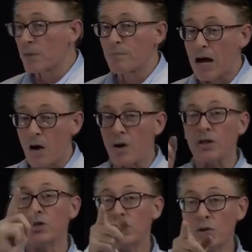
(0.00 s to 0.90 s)
the power.
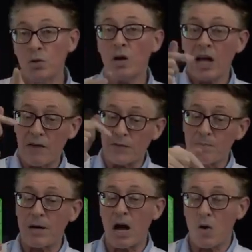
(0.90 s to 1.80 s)
You have the
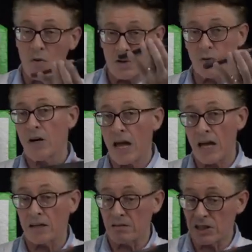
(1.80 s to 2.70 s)
power in your
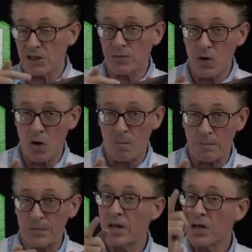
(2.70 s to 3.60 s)
hand. This
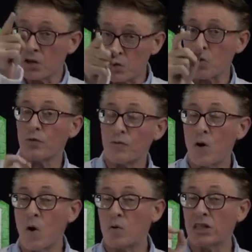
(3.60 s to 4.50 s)
phone, your
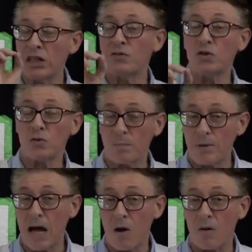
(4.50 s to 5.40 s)
phone gives you the
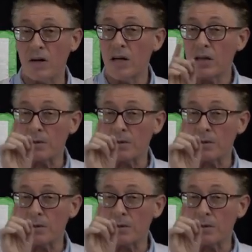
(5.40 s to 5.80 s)
power